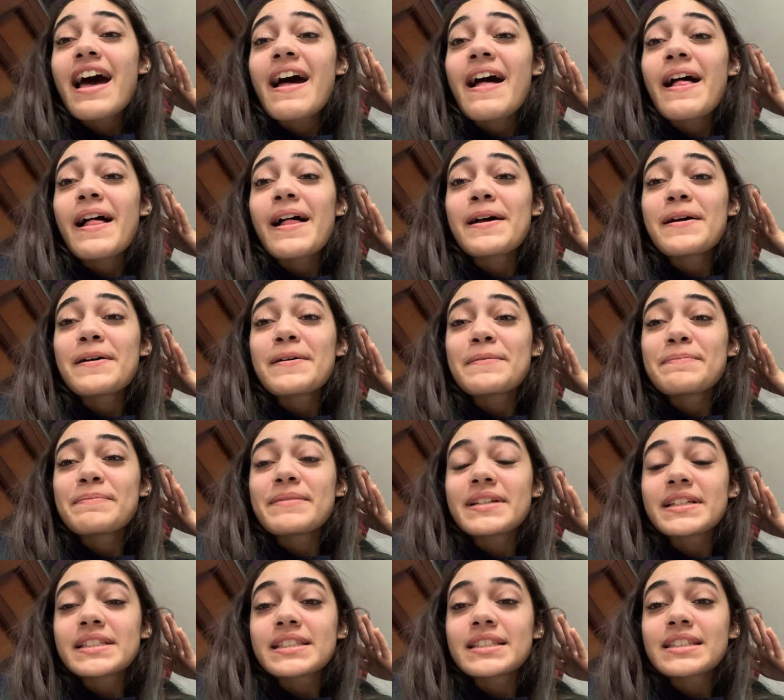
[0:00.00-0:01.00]

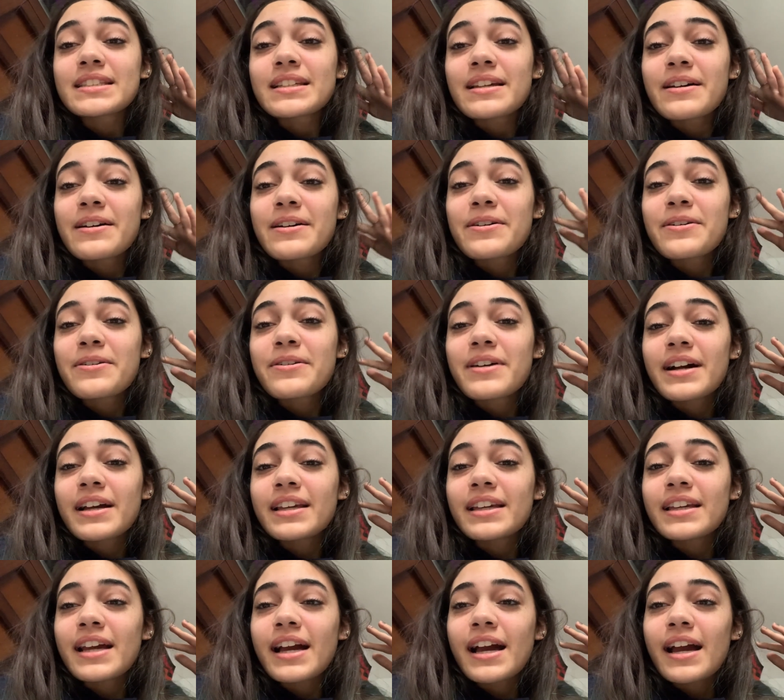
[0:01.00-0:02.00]
So
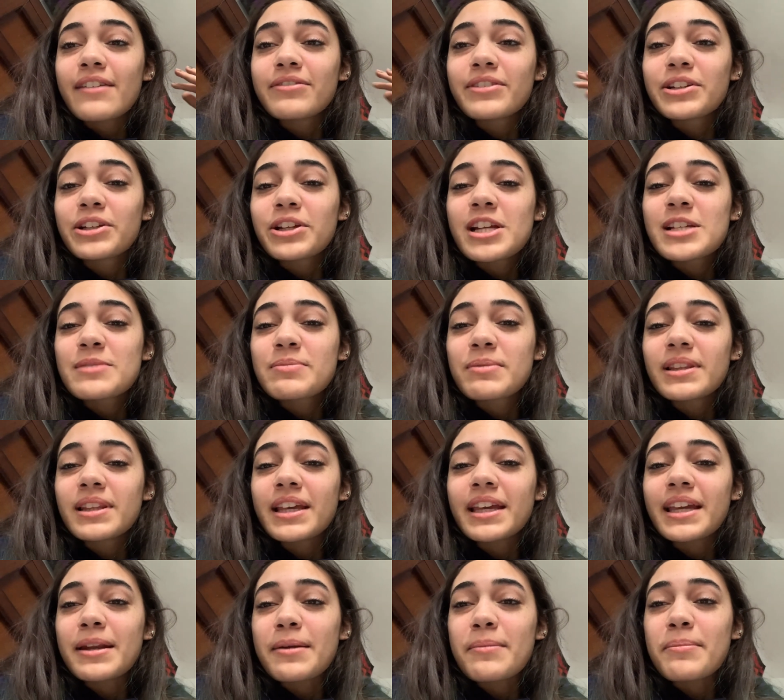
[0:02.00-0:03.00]
yeah, I've literally just been
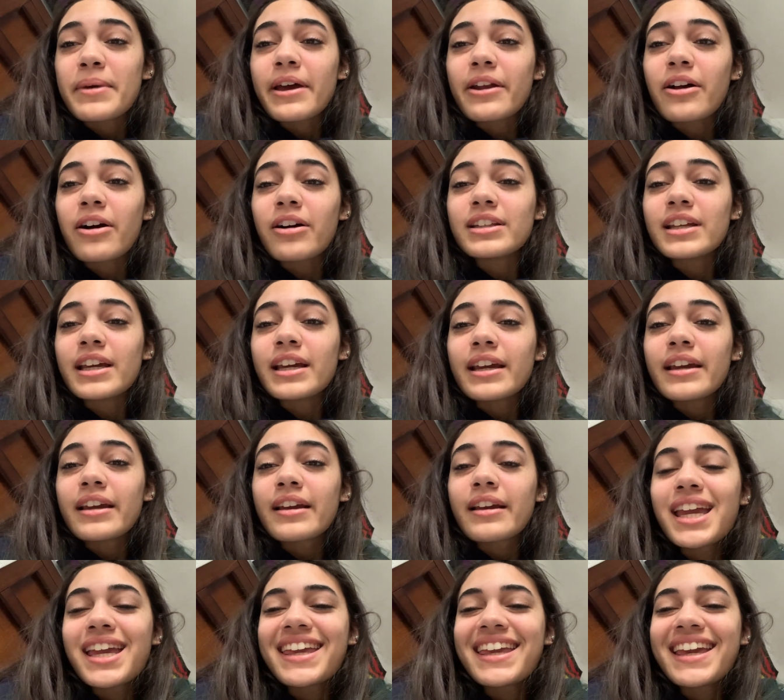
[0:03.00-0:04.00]
laying in bed all day.
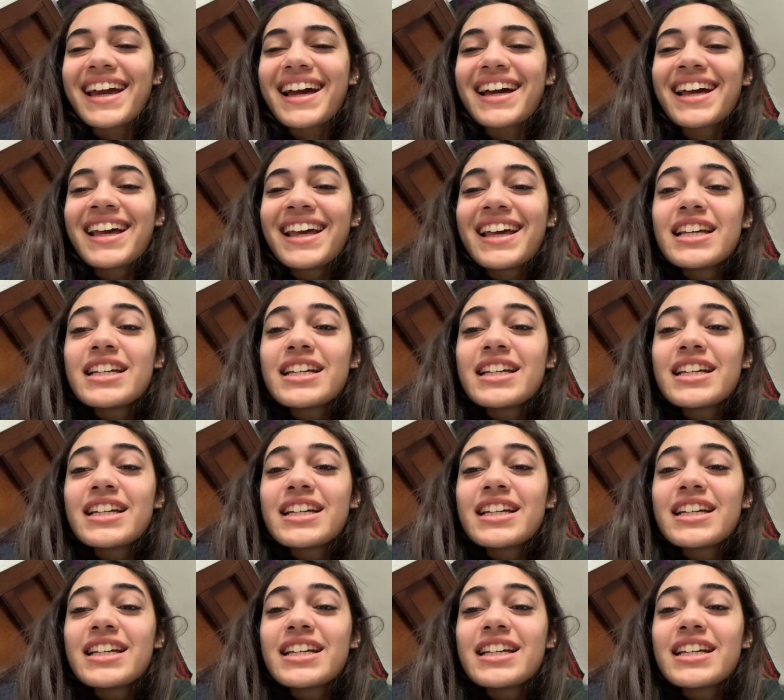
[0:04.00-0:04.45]
Yeah.